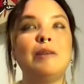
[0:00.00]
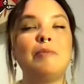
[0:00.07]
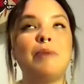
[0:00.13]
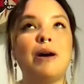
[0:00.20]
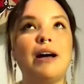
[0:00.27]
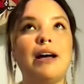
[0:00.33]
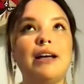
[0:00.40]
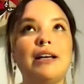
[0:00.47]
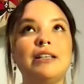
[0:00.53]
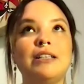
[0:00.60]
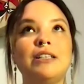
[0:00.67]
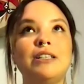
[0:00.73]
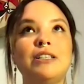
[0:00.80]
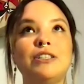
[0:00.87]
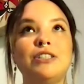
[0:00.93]
by
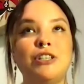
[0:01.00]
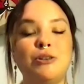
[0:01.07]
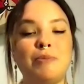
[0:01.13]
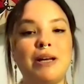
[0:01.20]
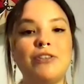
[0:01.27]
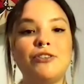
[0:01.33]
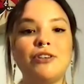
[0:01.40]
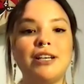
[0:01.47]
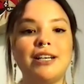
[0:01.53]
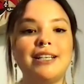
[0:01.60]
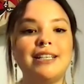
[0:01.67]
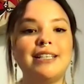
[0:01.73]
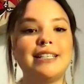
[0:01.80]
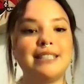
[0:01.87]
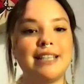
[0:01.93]
geometric
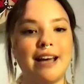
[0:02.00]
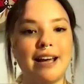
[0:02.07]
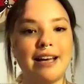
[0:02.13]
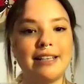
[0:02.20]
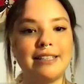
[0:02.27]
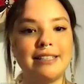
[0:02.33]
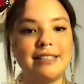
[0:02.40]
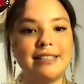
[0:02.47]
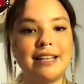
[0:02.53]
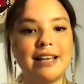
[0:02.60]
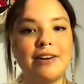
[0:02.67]
designs that